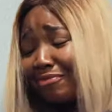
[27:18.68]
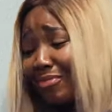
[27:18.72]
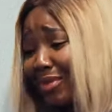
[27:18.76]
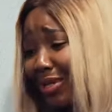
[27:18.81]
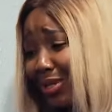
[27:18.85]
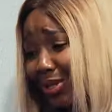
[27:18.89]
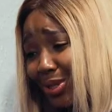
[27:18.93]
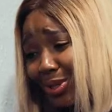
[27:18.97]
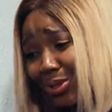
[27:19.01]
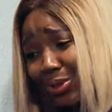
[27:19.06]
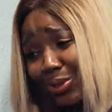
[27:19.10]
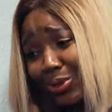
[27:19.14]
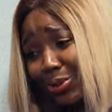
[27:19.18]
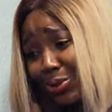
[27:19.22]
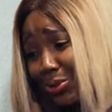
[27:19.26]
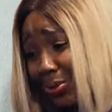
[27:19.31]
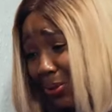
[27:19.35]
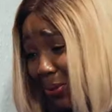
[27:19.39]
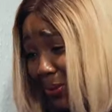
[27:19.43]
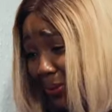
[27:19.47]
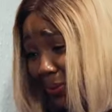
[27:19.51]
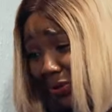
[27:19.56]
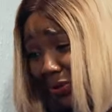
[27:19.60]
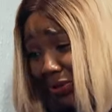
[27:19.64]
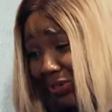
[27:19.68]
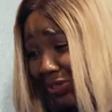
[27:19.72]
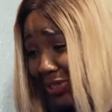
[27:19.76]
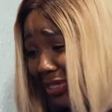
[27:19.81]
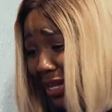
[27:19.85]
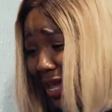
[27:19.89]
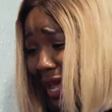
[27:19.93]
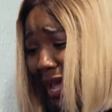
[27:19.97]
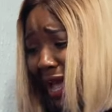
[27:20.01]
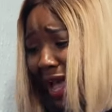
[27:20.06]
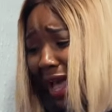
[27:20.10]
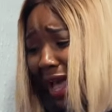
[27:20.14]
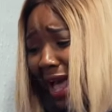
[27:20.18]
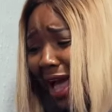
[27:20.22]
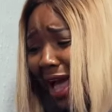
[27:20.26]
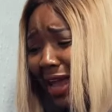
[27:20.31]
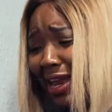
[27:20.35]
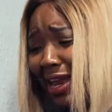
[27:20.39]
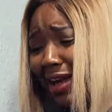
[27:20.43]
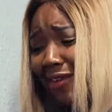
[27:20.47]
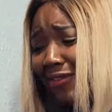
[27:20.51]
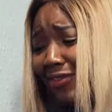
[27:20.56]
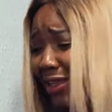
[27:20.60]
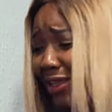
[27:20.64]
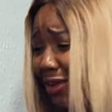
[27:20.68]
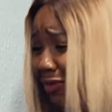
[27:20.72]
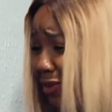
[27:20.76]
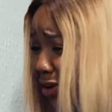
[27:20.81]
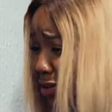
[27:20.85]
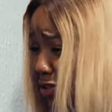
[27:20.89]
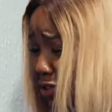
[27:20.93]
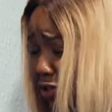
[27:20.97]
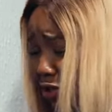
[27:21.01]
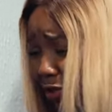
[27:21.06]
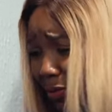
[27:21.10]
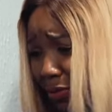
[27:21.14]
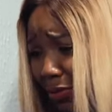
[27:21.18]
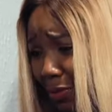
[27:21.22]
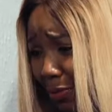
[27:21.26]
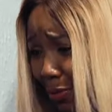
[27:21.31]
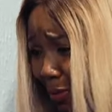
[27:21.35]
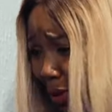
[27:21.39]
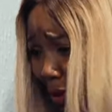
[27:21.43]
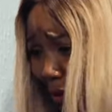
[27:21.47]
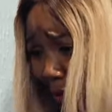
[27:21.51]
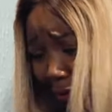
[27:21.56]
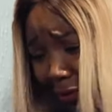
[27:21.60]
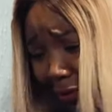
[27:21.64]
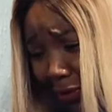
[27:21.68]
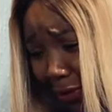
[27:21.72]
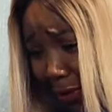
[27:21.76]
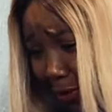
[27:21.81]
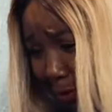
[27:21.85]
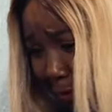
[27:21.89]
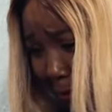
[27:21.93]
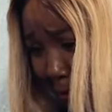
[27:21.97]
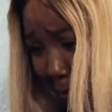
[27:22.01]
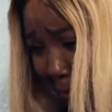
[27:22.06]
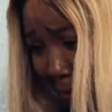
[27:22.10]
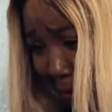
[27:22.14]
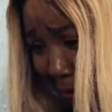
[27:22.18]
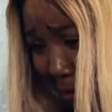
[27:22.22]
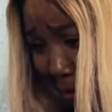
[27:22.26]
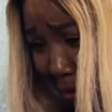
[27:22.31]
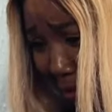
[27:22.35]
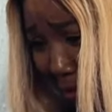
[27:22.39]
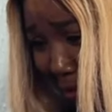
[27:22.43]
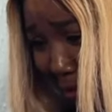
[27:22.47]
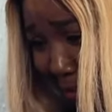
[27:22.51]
I've missed you so much, and I've never stopped praying for you.